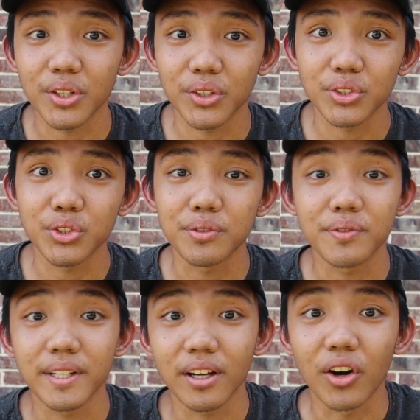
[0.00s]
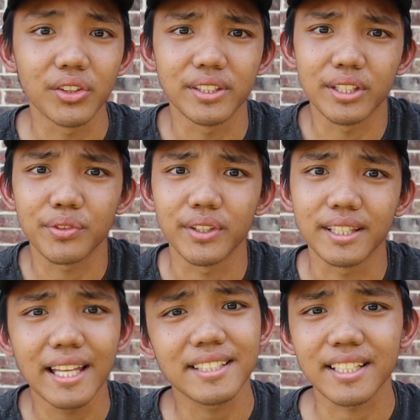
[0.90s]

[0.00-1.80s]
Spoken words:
other to fit all the different lens